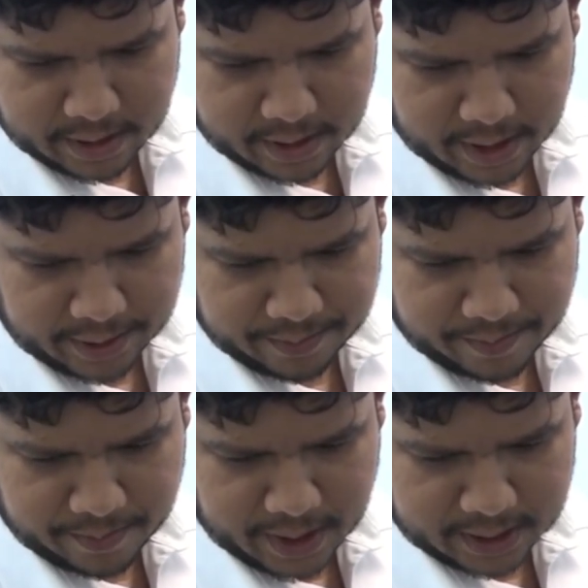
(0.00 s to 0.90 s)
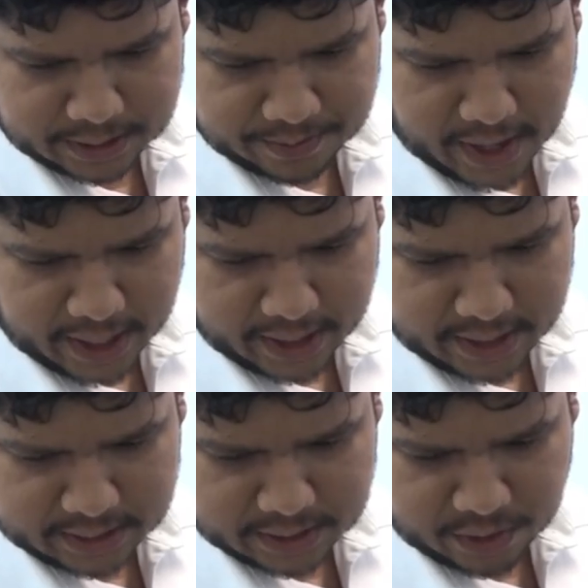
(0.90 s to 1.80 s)
right? Plus
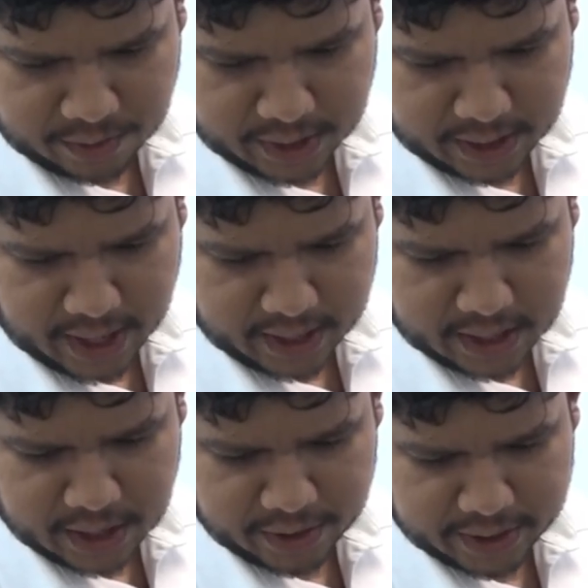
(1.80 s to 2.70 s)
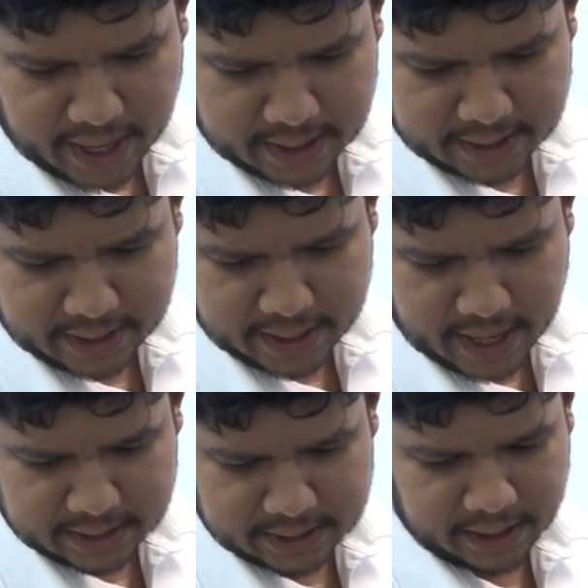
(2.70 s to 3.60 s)
minus, so we can allow it as a
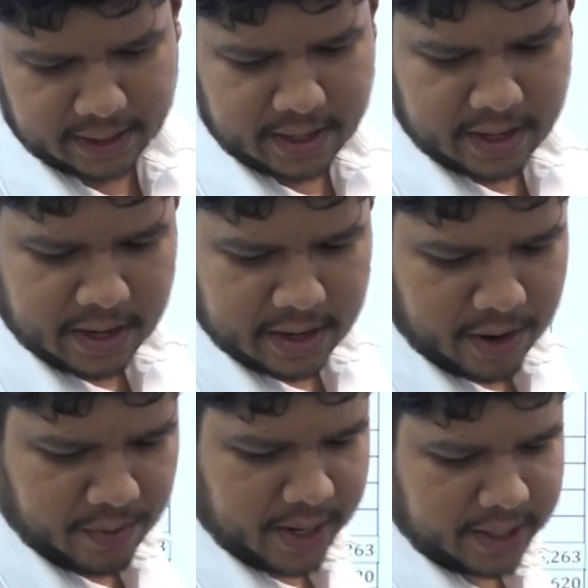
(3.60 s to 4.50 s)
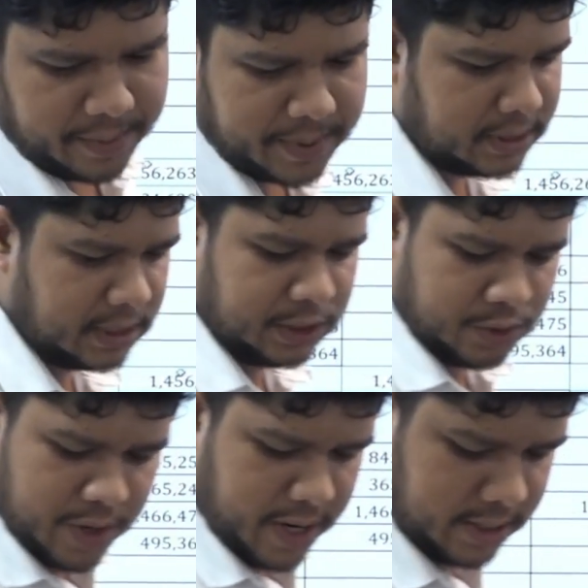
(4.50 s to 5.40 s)
deduction. Now what happens is,
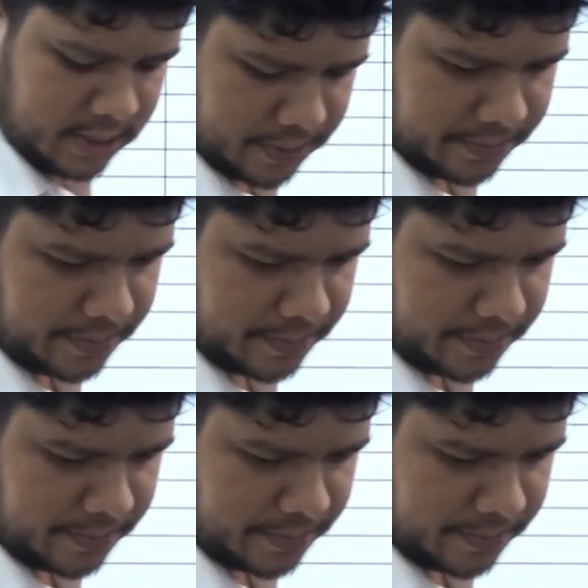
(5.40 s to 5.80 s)
students,